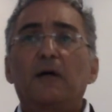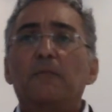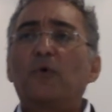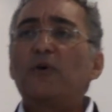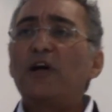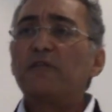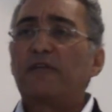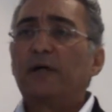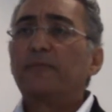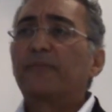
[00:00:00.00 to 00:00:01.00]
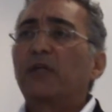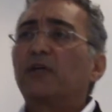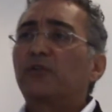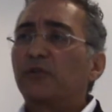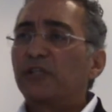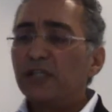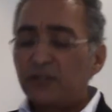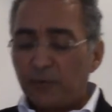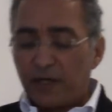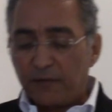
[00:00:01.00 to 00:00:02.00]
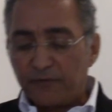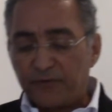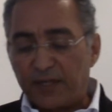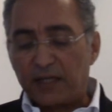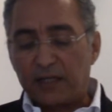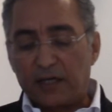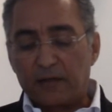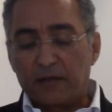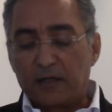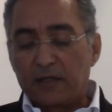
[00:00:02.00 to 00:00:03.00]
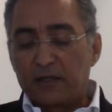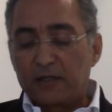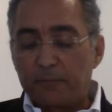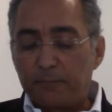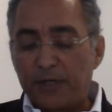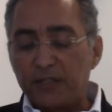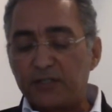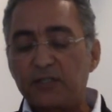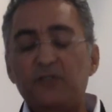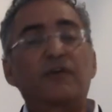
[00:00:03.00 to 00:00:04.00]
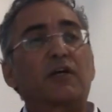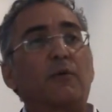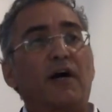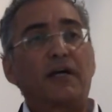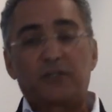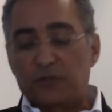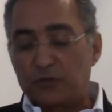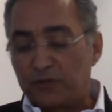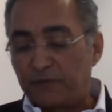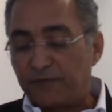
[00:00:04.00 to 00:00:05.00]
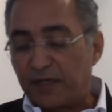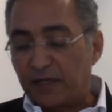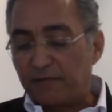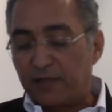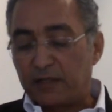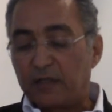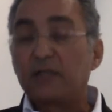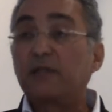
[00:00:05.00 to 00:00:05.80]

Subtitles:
Moreover, to this way of thinking, the persons required to do the forgiving,